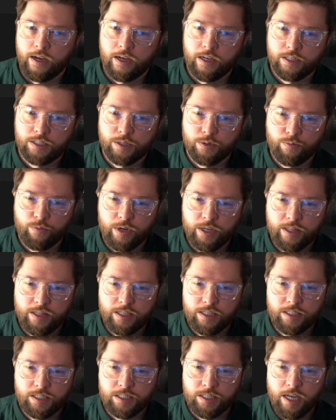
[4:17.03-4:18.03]
So what
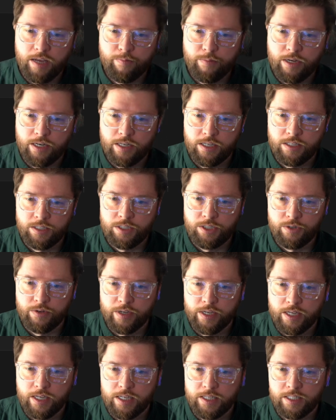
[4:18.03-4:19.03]
this statement is
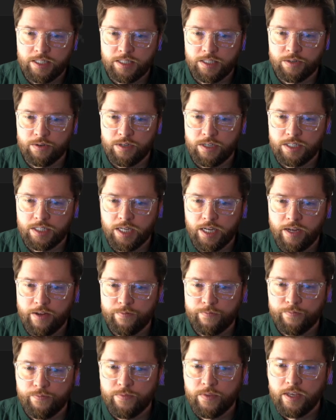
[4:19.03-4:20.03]
doing is it's going to say
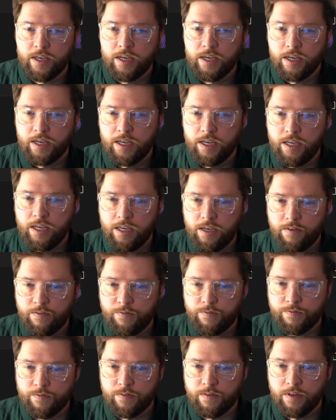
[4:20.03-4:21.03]

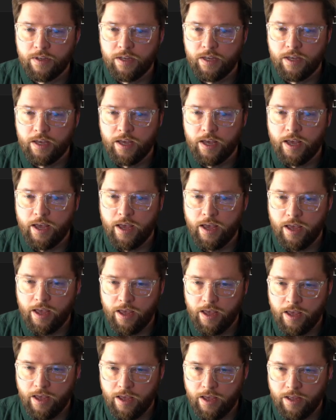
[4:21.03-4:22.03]
if
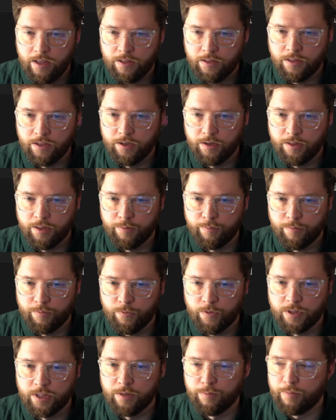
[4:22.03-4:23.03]

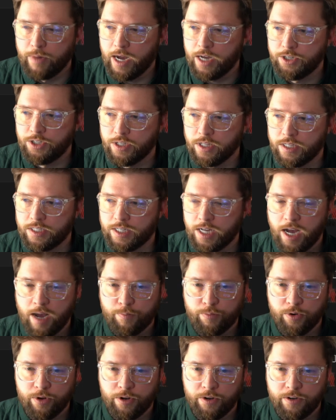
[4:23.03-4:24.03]
what the modulus
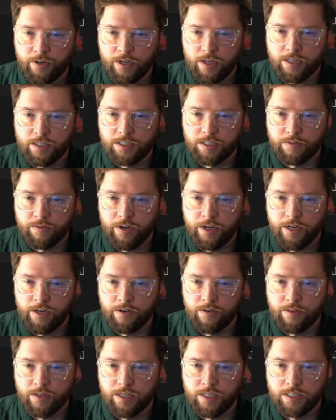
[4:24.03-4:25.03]
operator does right
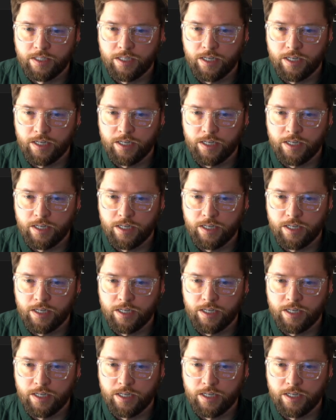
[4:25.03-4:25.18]
here, this